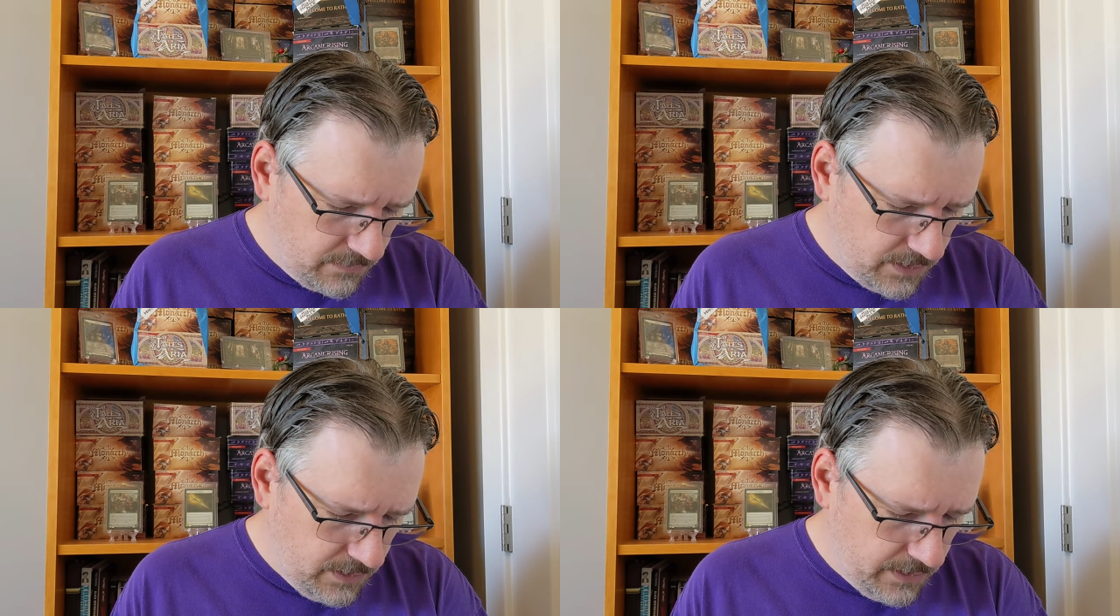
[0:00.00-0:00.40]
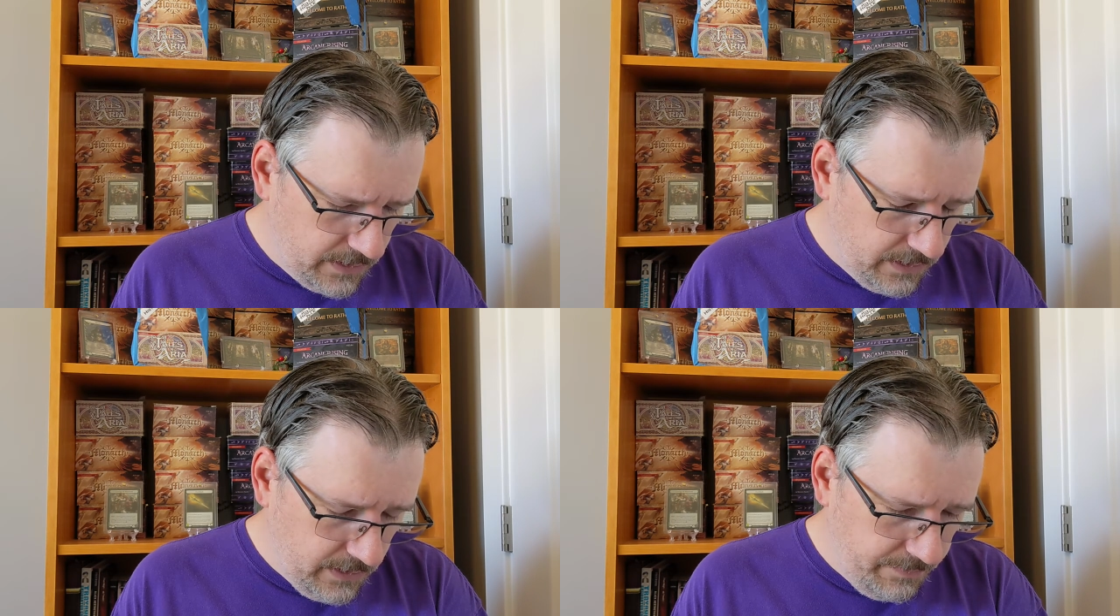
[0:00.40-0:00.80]

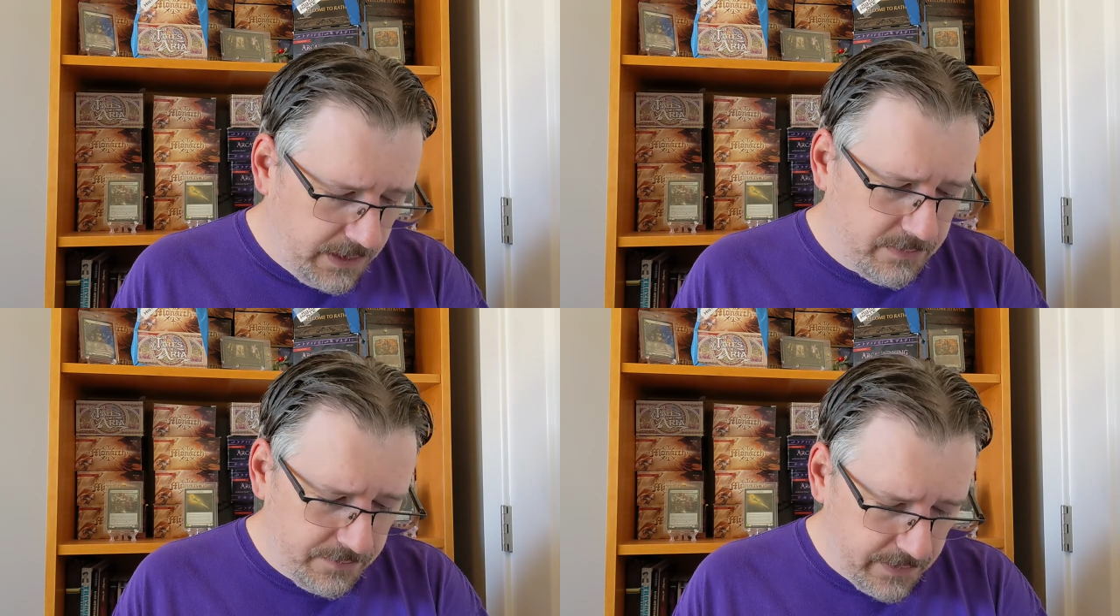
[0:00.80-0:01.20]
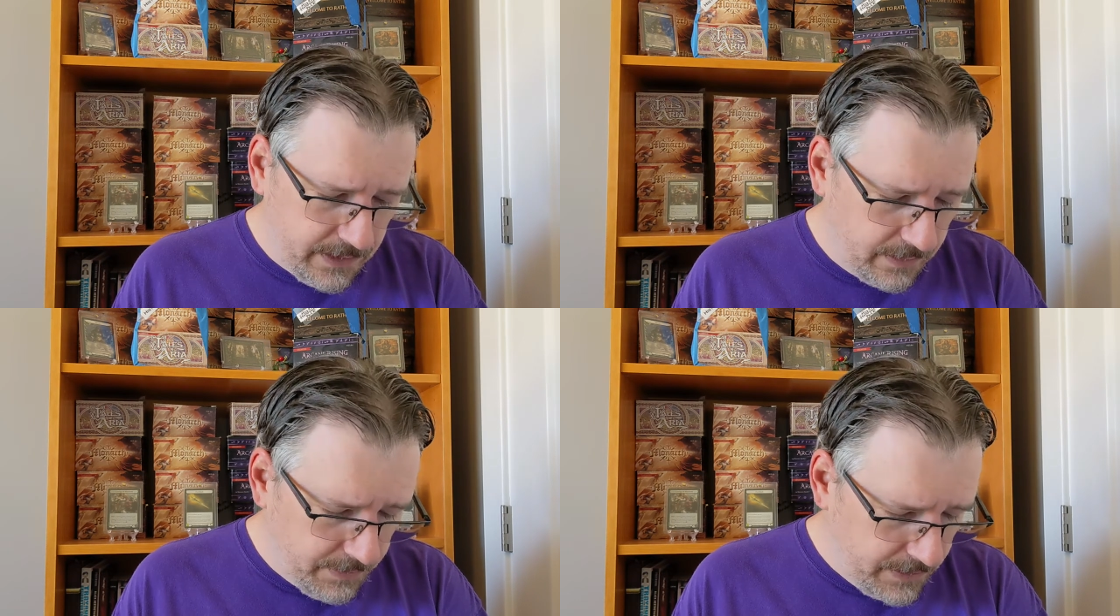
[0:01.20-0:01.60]
it becomes very
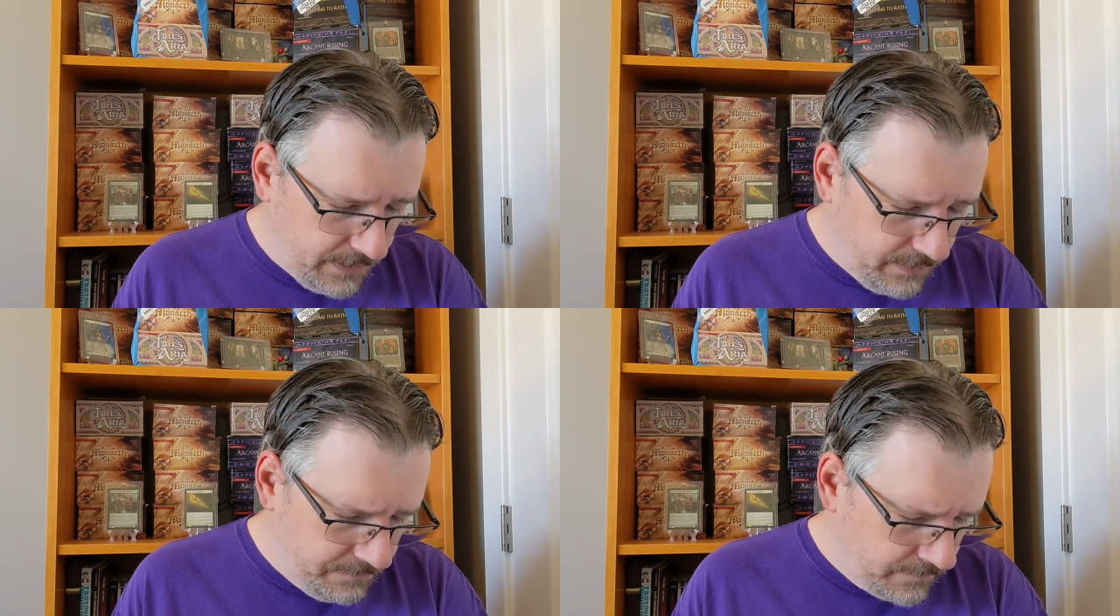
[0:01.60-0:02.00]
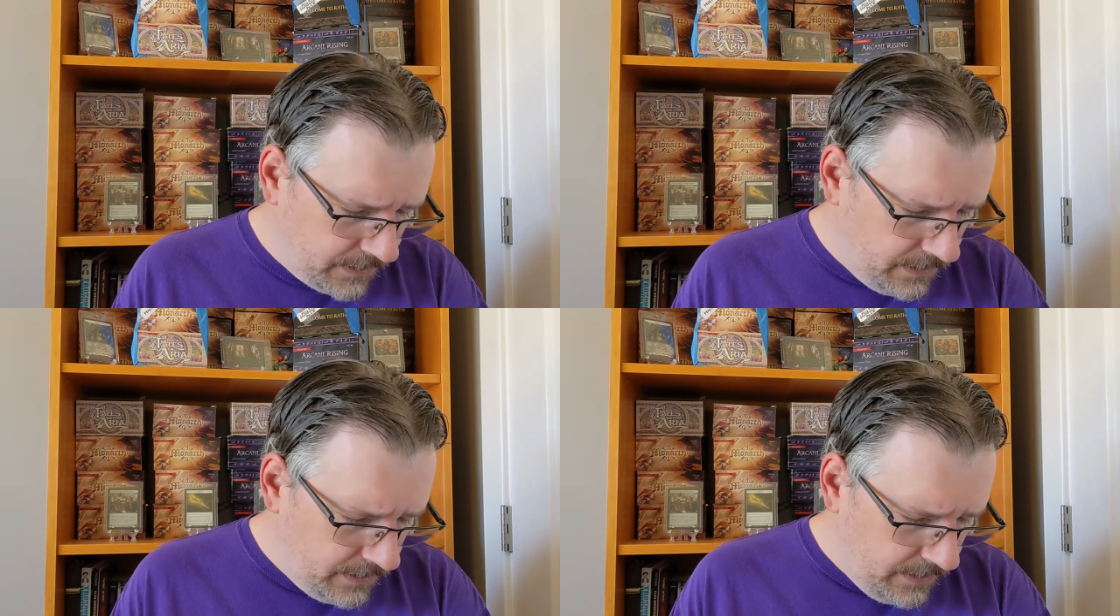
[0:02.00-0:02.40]
complicated.
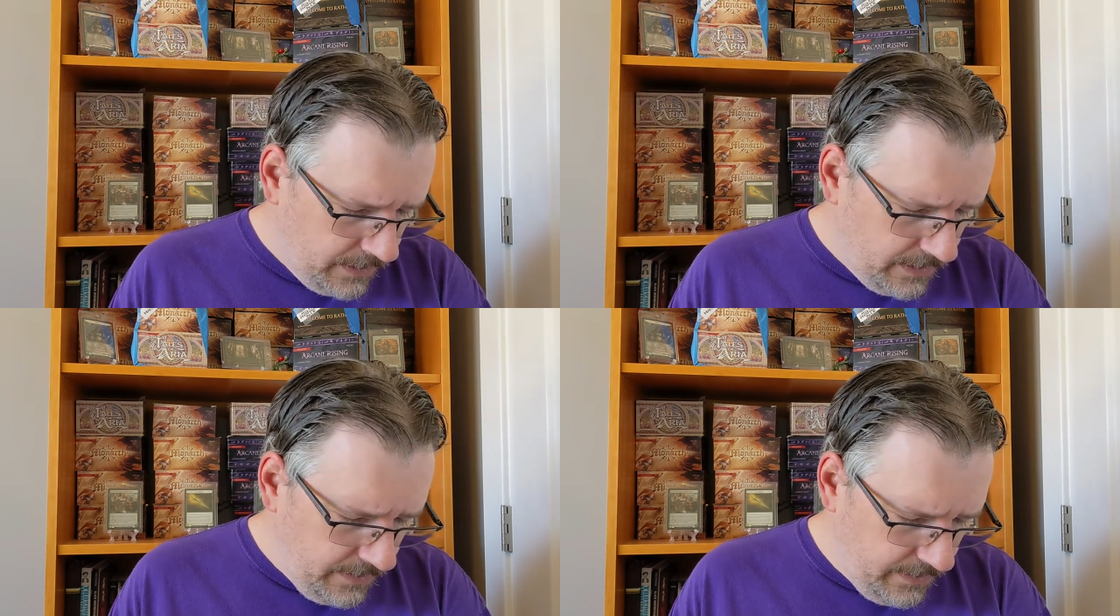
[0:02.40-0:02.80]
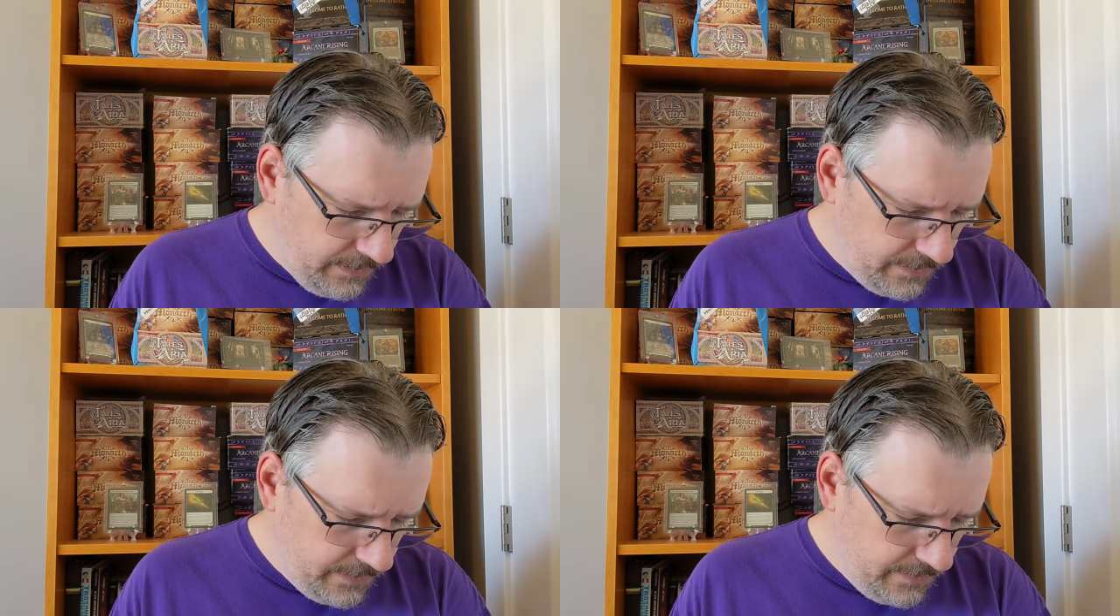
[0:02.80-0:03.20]

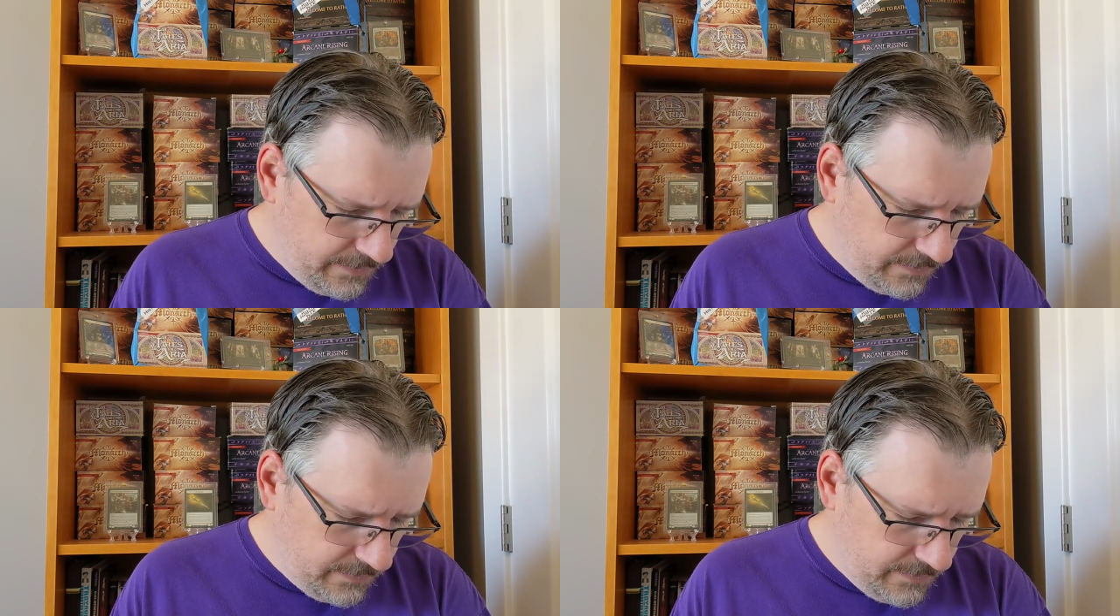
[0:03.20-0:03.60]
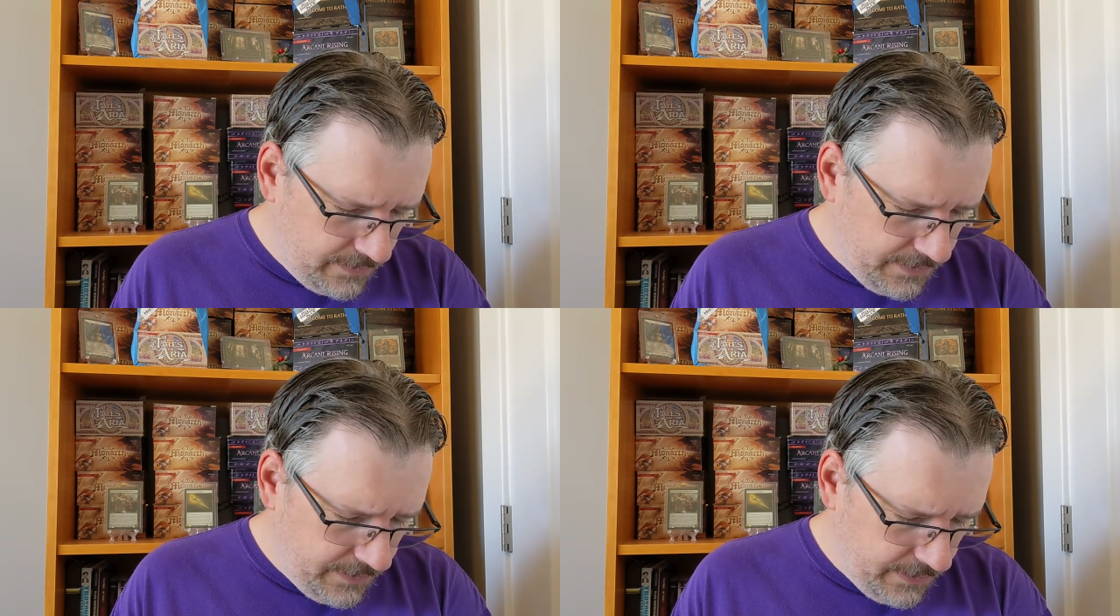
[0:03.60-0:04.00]
And
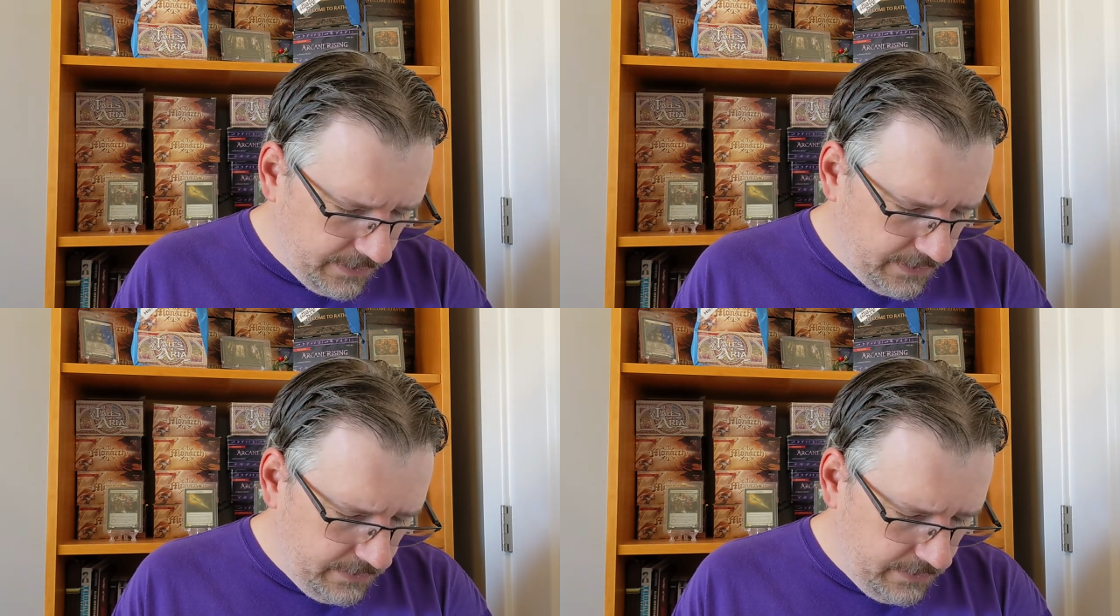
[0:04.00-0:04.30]
I